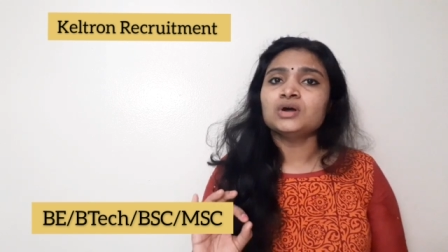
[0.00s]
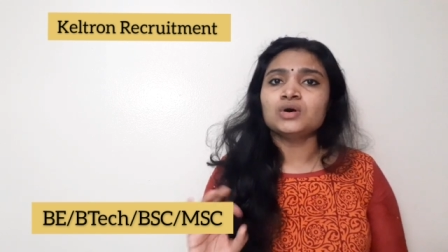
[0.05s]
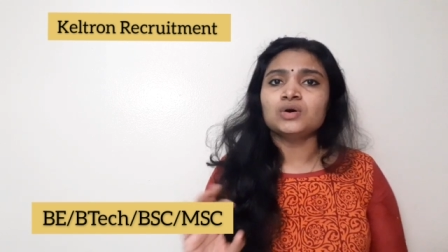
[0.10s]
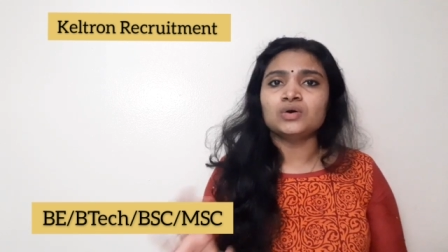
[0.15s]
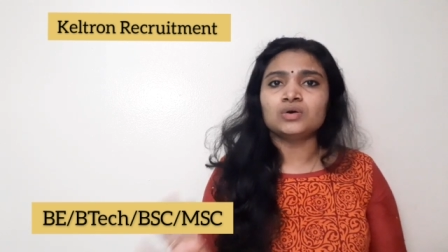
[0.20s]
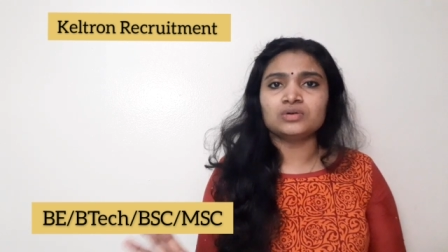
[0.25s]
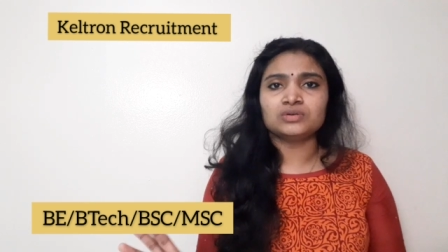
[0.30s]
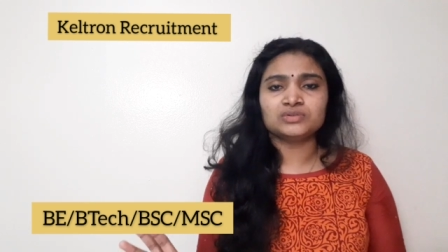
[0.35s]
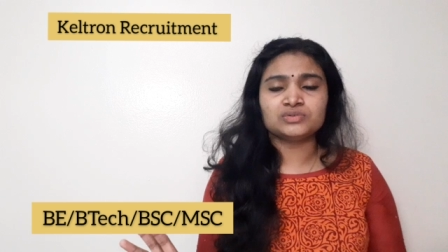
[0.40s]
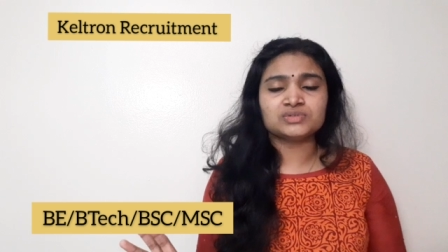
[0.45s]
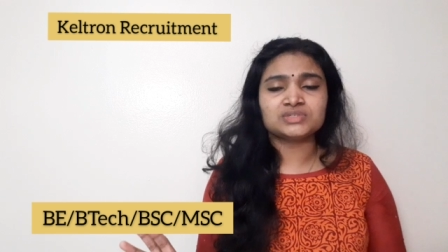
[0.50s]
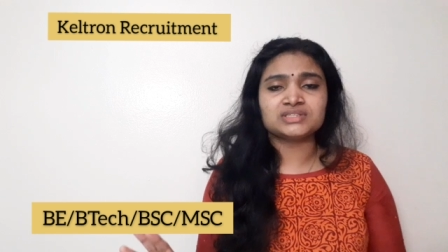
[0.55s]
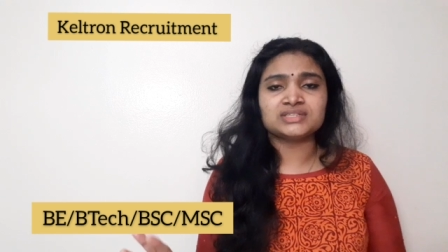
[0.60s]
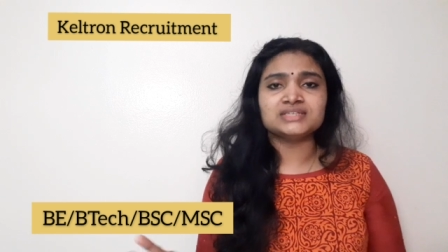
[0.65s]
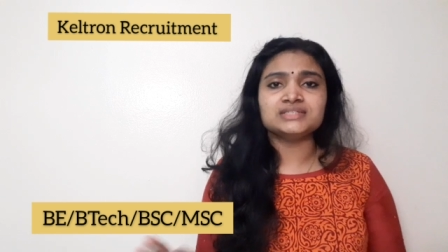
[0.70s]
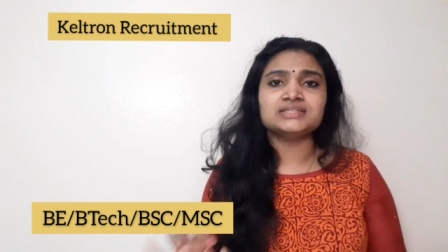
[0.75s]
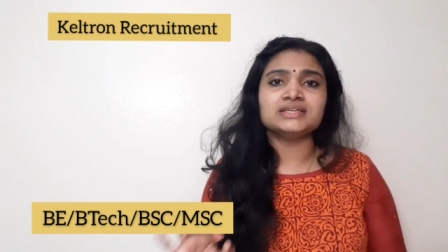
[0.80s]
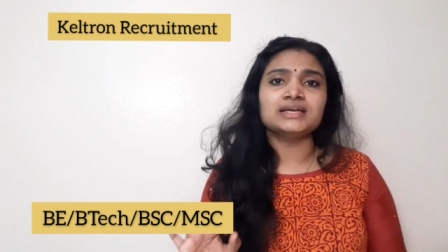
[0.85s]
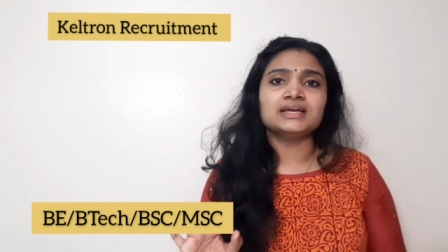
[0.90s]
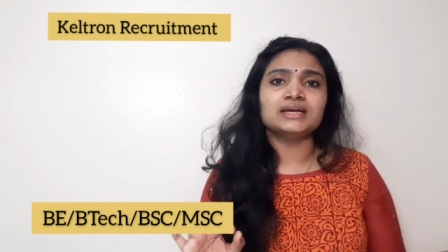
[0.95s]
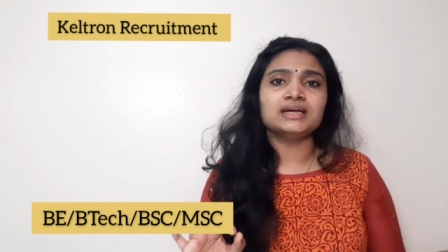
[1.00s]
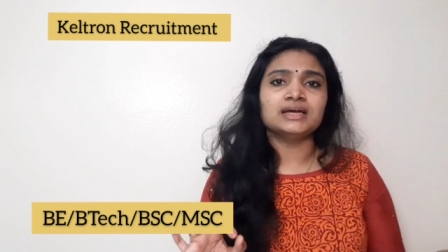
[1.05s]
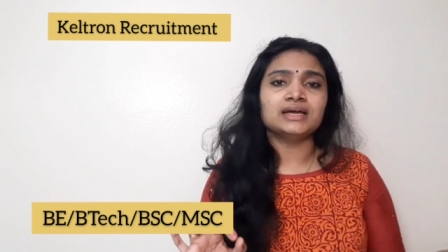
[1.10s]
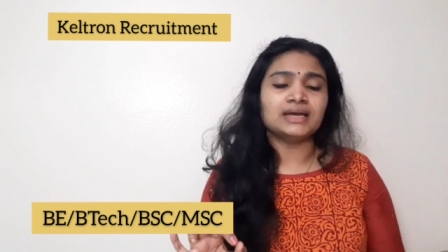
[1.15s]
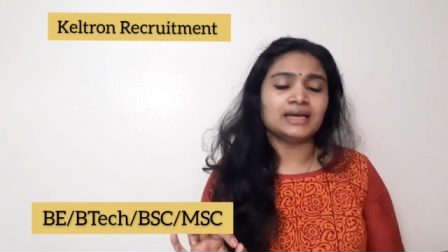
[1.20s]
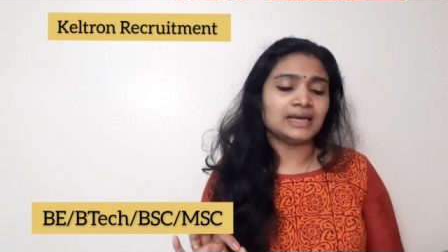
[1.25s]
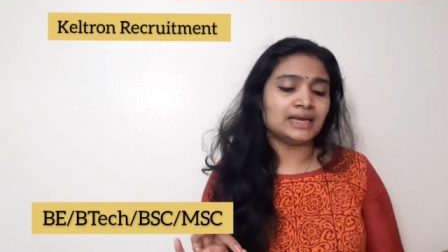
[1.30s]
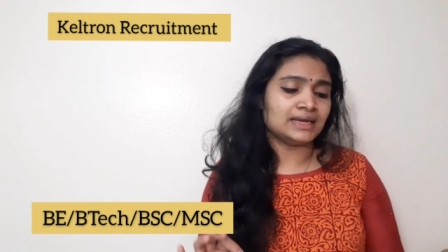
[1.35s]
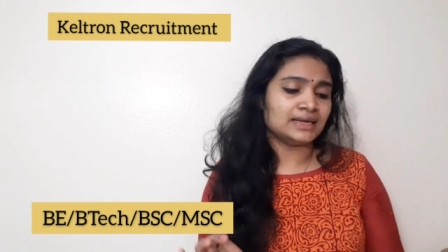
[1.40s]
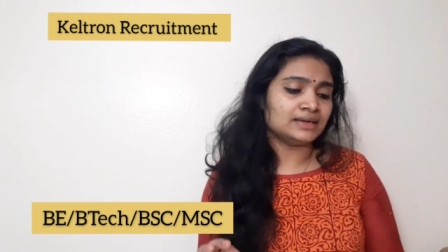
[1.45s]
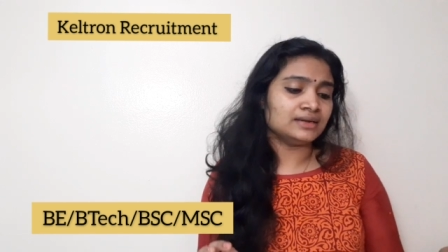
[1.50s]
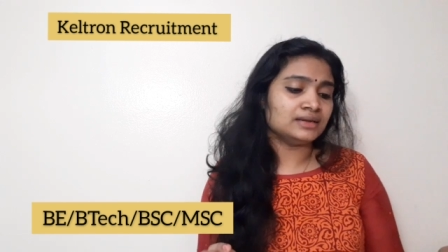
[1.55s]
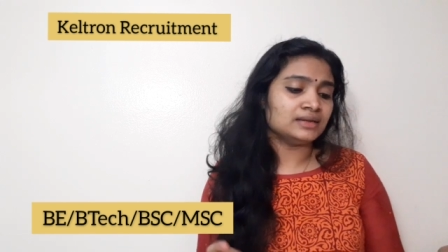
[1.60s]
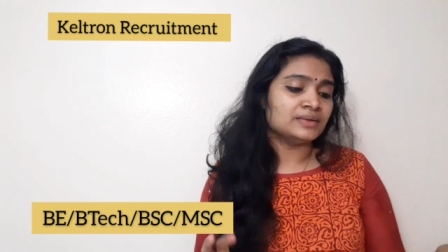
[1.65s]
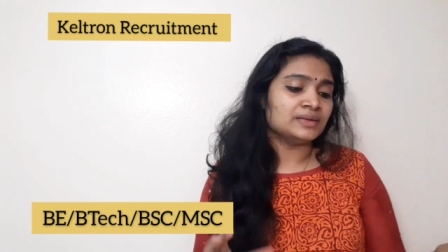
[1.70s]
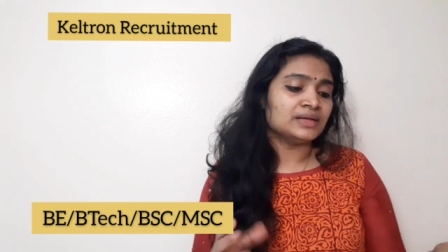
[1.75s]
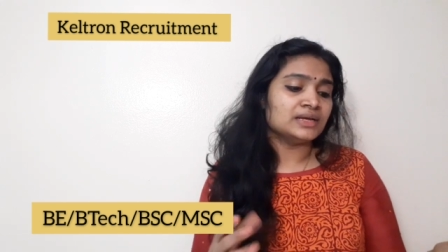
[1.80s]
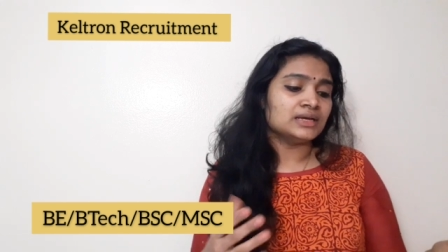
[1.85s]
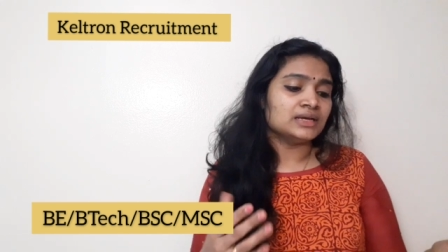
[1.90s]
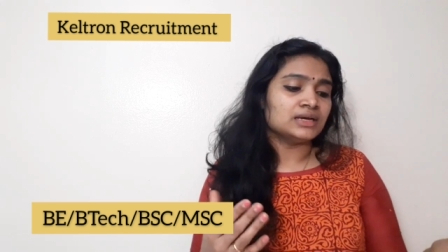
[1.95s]
all those things. And
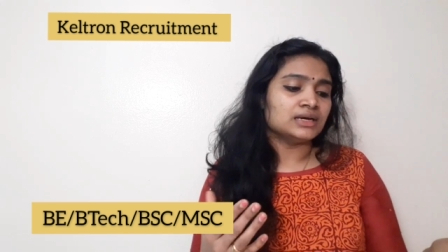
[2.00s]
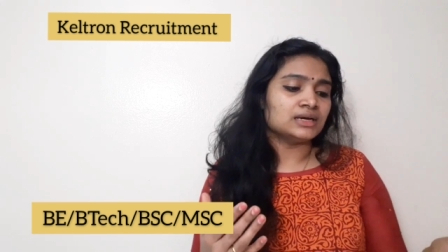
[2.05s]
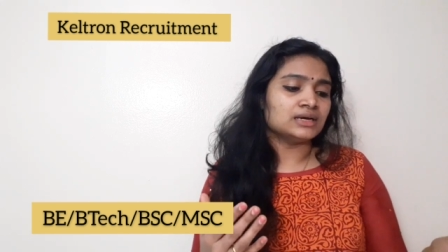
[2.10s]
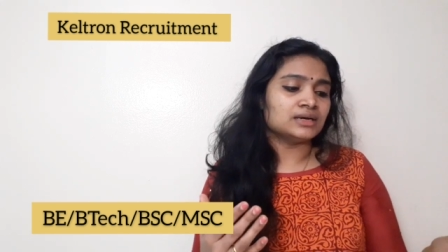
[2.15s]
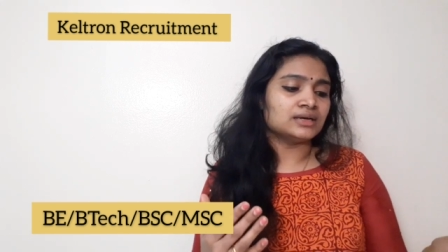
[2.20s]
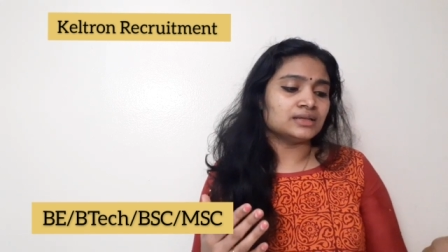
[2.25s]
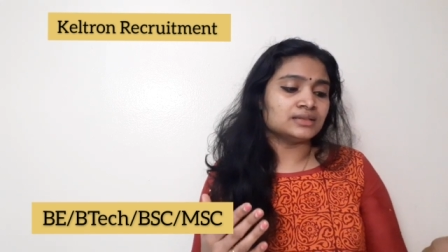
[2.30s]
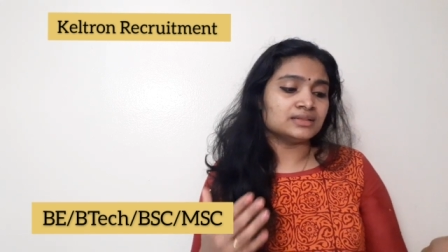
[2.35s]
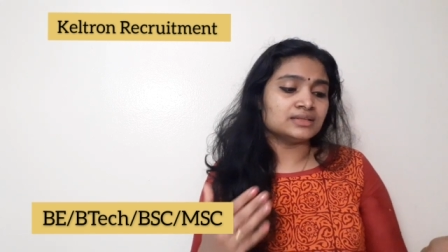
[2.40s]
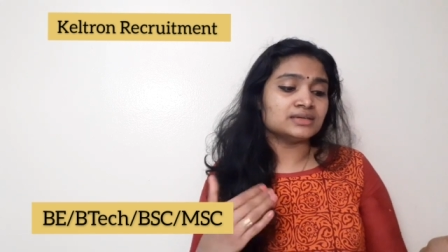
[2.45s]
uh,